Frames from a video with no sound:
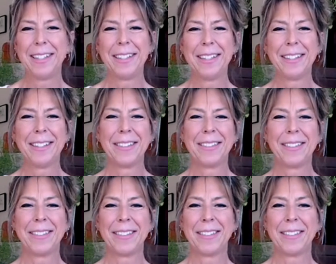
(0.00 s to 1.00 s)

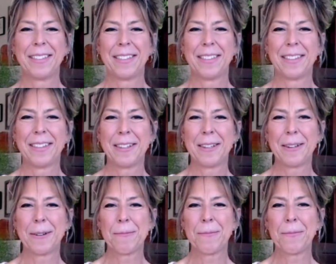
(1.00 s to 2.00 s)

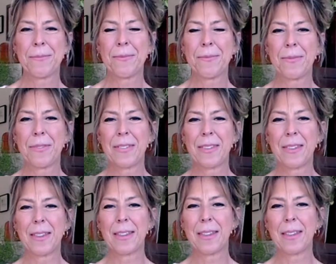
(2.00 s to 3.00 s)

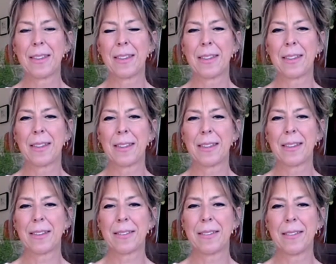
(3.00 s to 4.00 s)

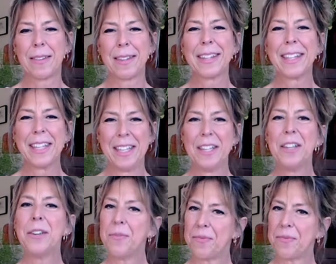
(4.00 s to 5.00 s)

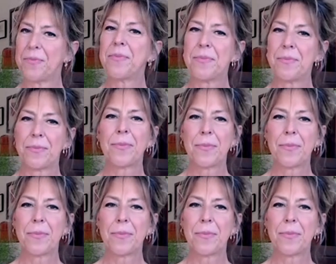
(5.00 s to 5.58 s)
No words are spoken by the person on screen.